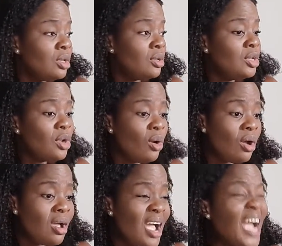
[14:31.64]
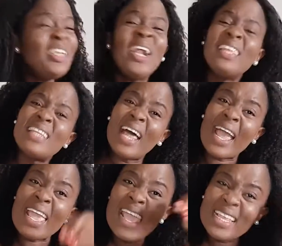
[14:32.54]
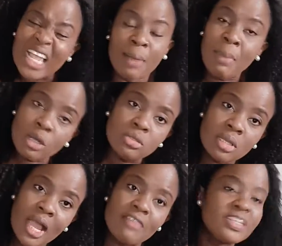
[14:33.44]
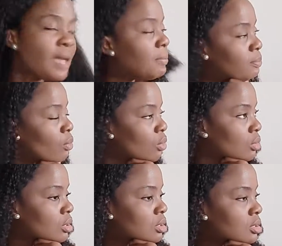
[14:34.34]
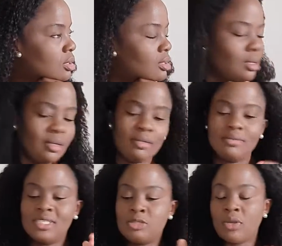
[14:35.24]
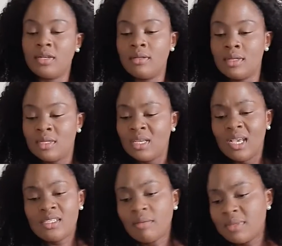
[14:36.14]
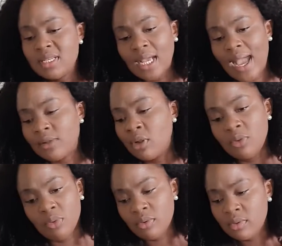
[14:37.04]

You know, another thing that I hate about African people, this one is something that I don't know.